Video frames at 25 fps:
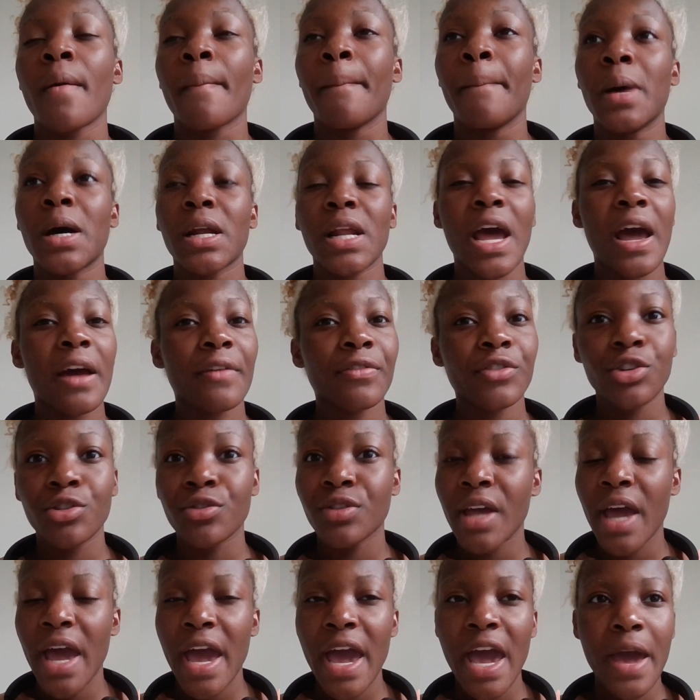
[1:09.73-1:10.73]
But
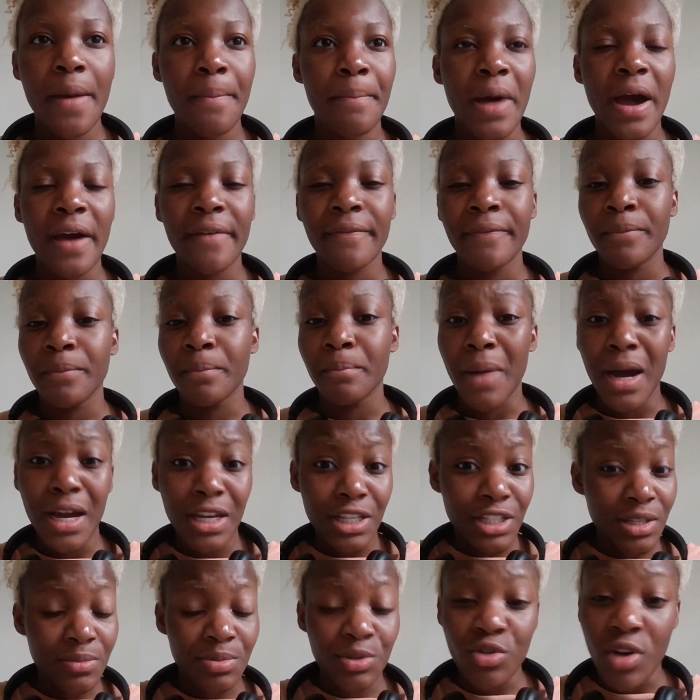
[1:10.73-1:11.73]
after that, my
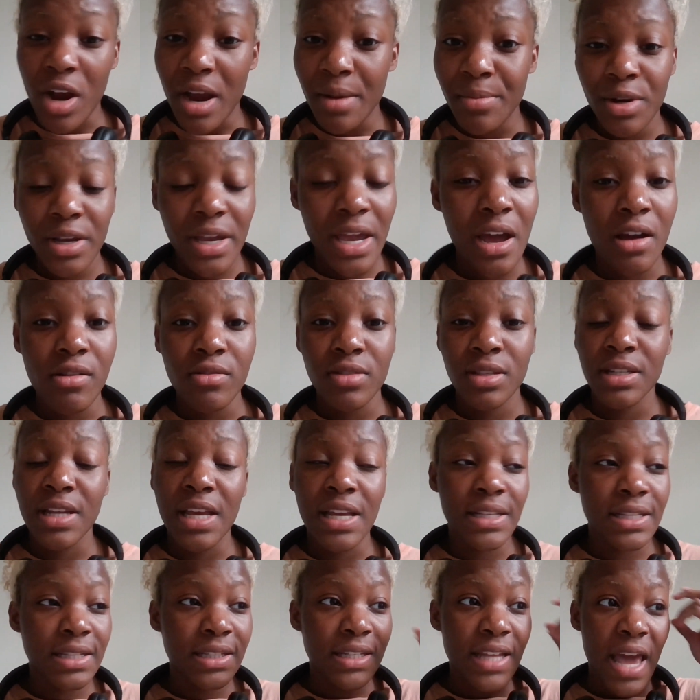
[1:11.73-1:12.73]
my subscriber count
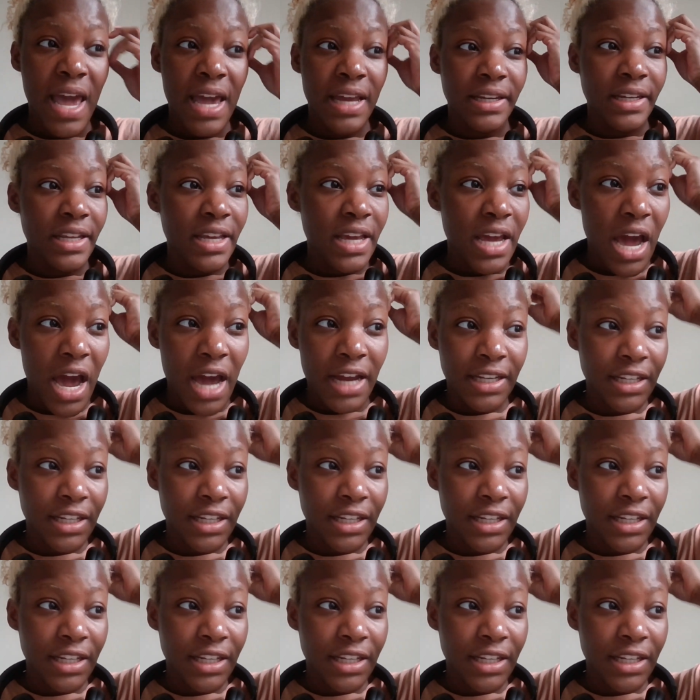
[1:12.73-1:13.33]
stayed stagnant.